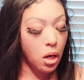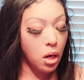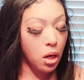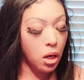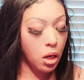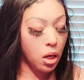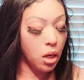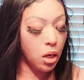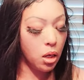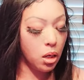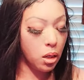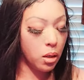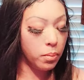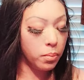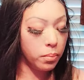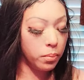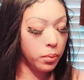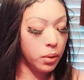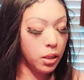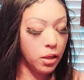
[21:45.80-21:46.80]

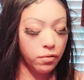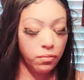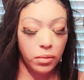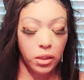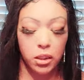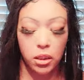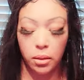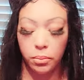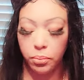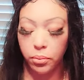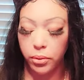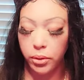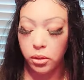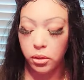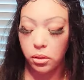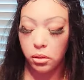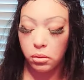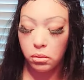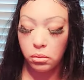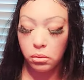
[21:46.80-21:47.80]
Um, give me
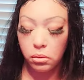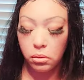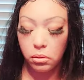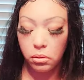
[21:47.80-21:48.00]
temperance.